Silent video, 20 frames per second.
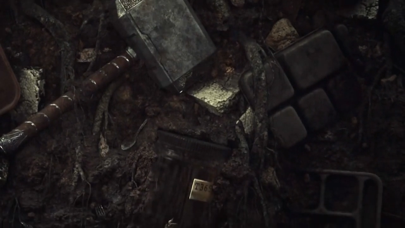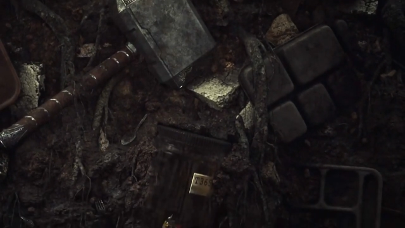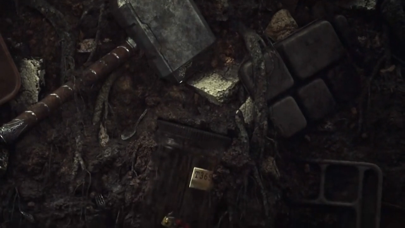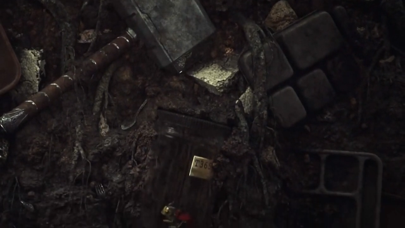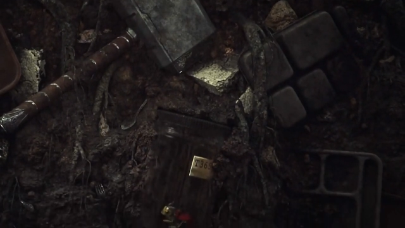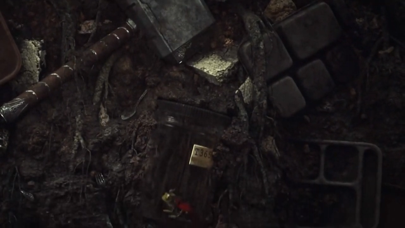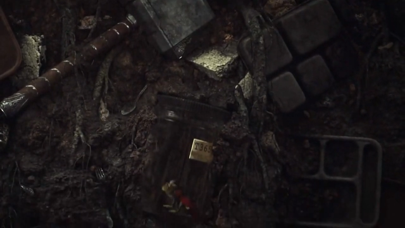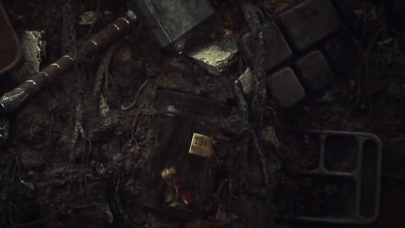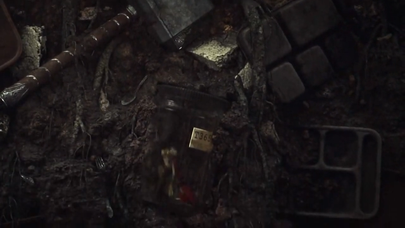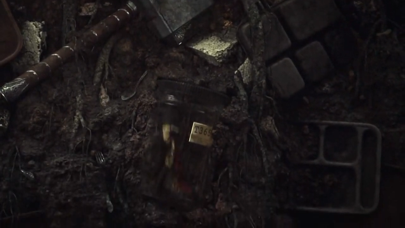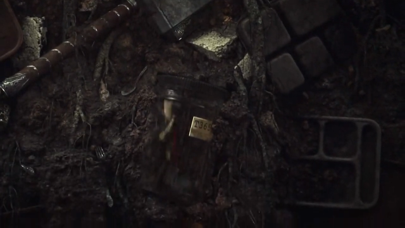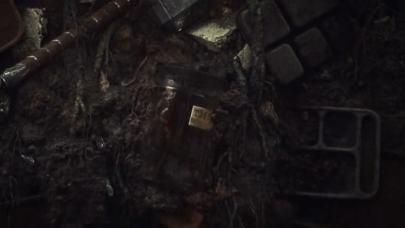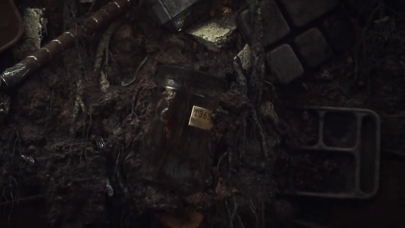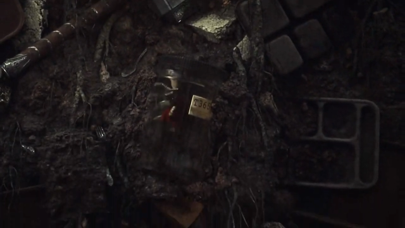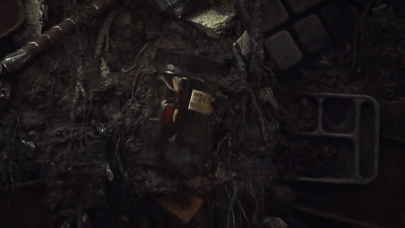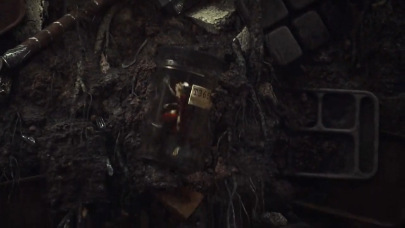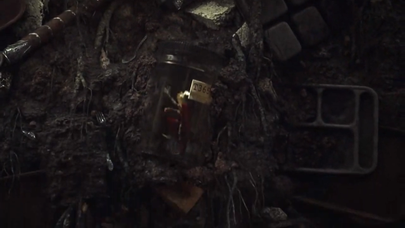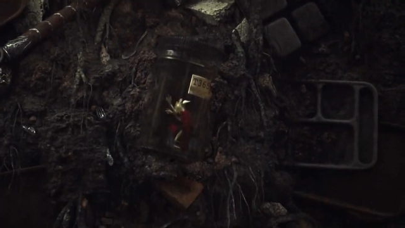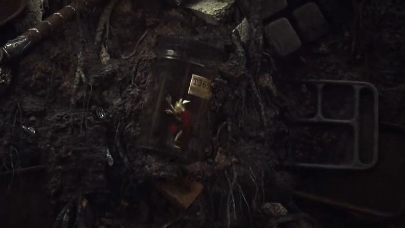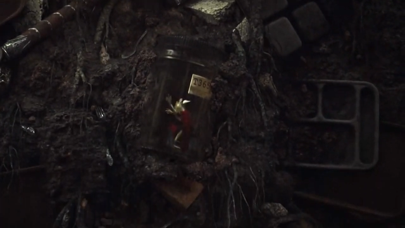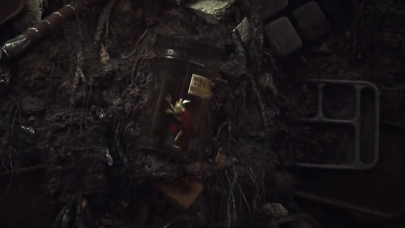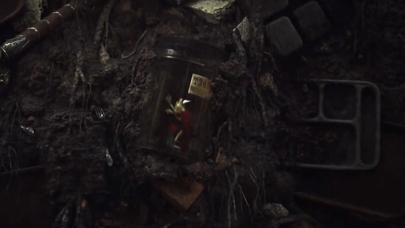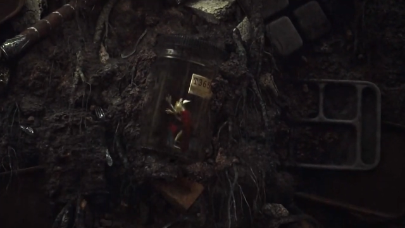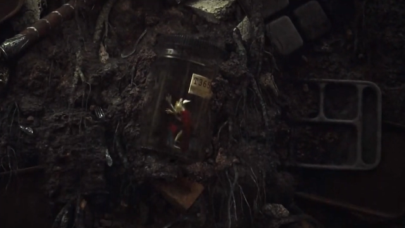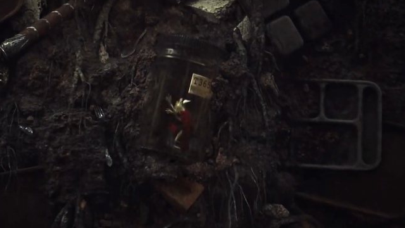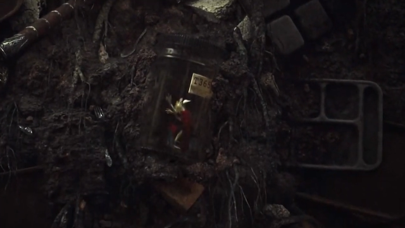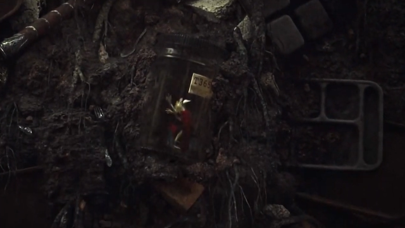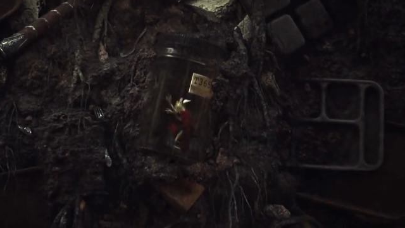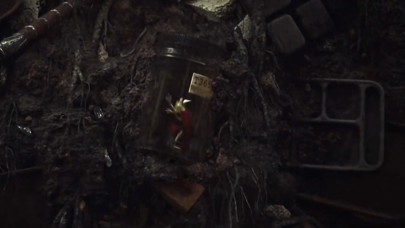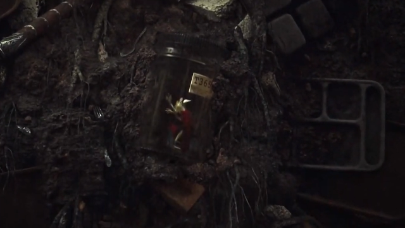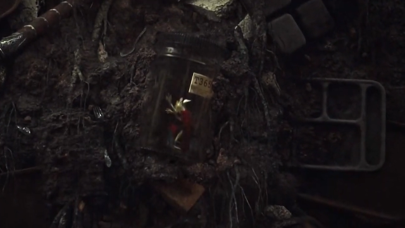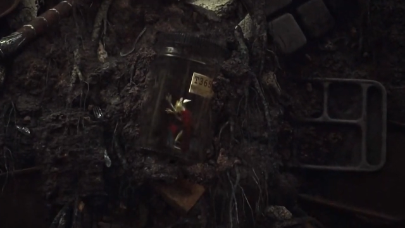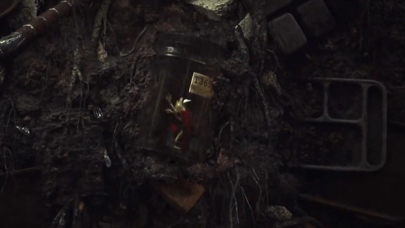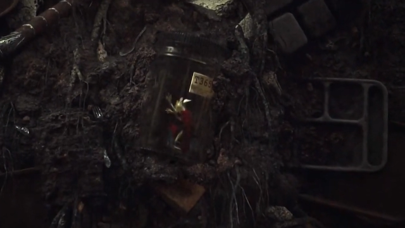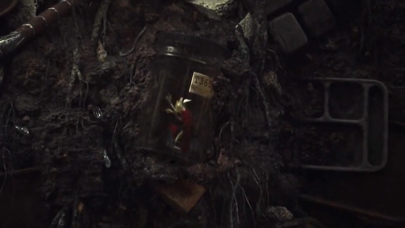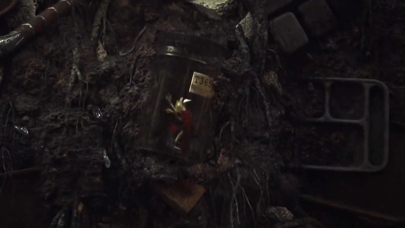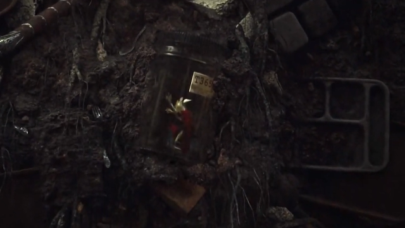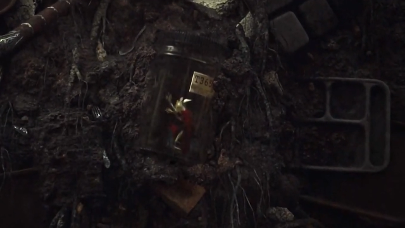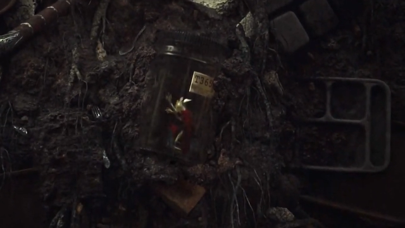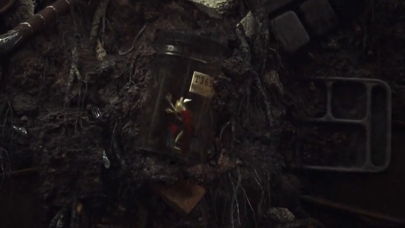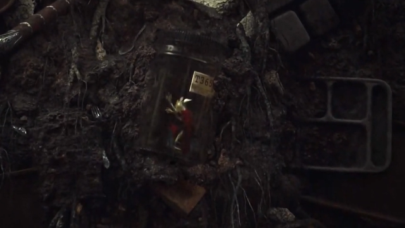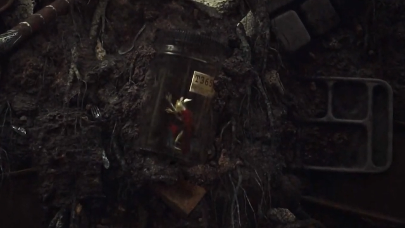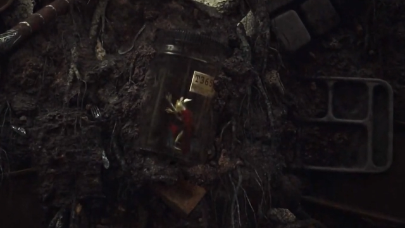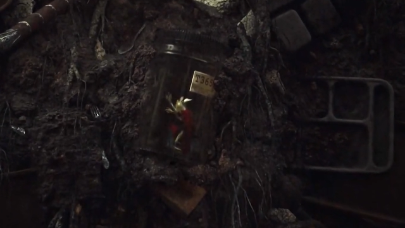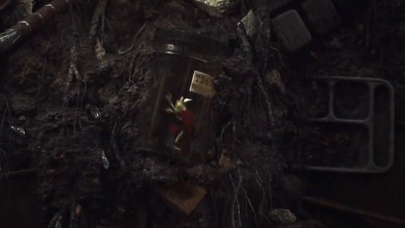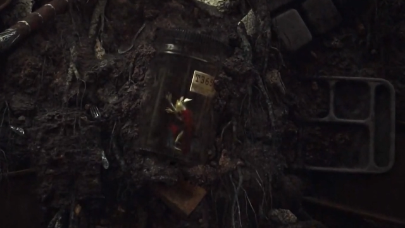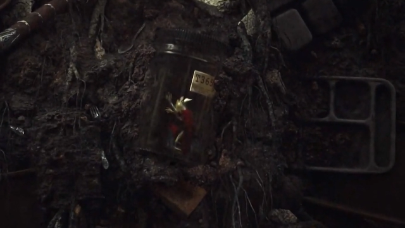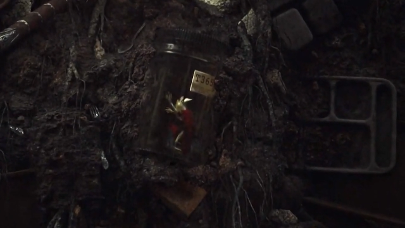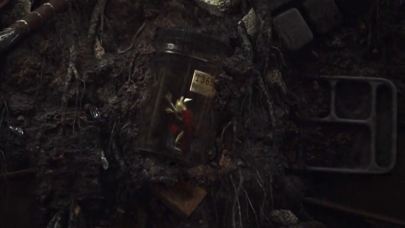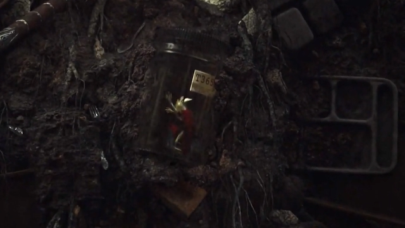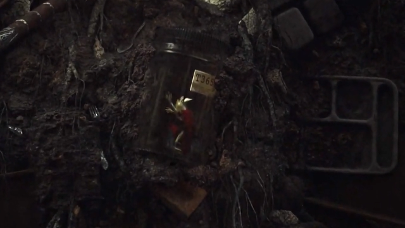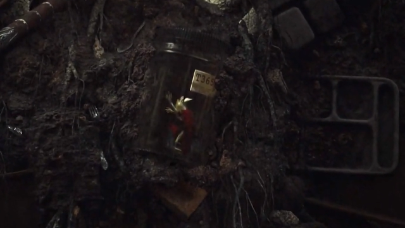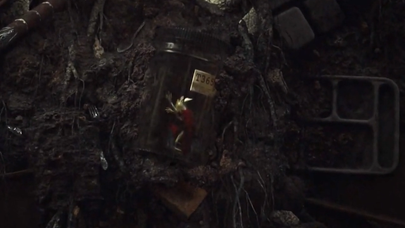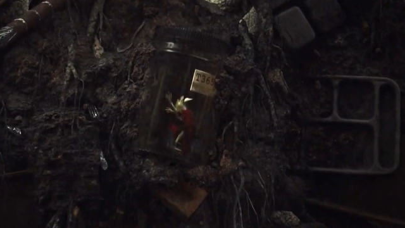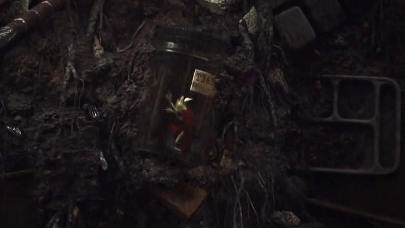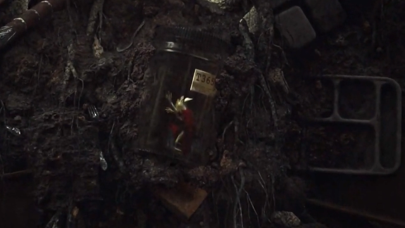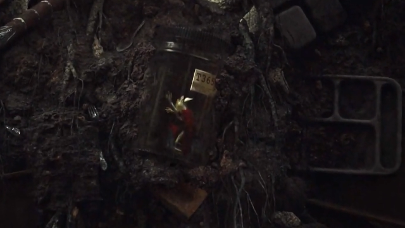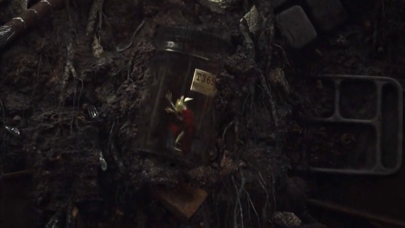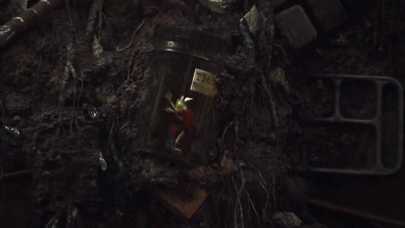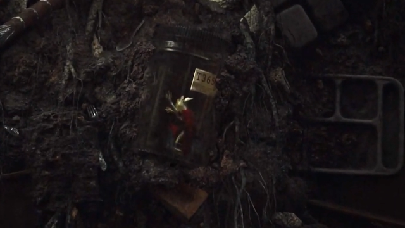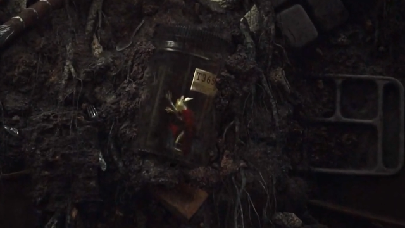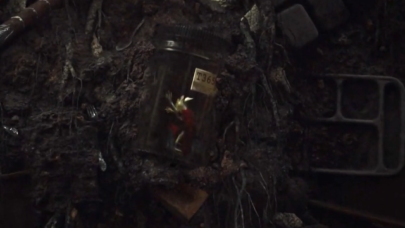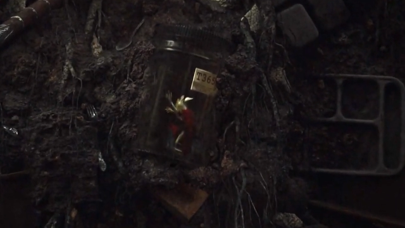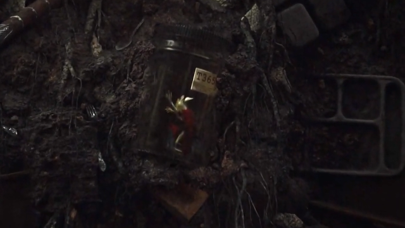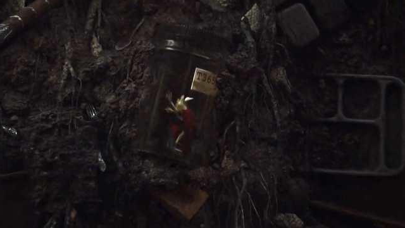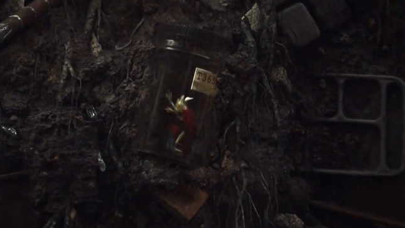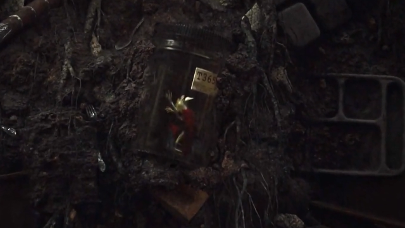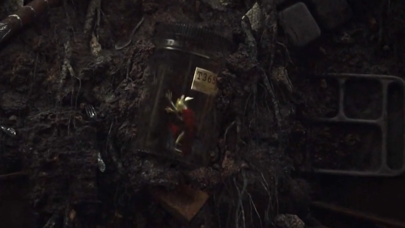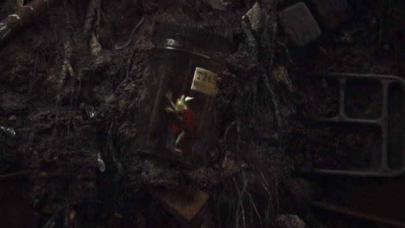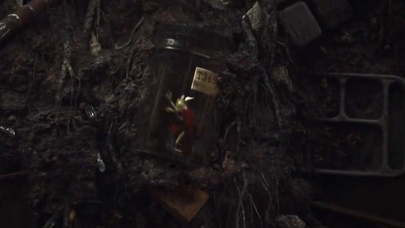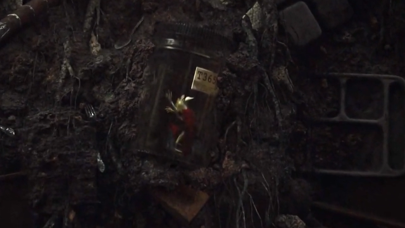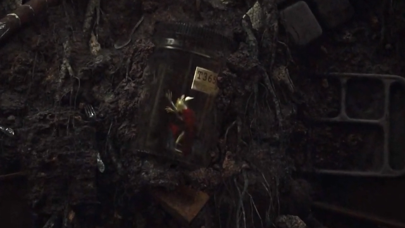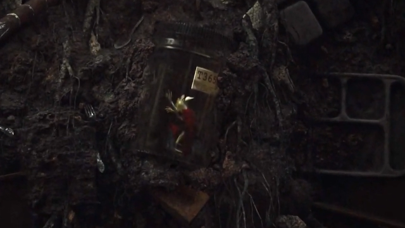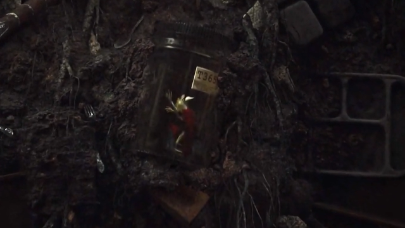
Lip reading: Nobody's mouth can be seen.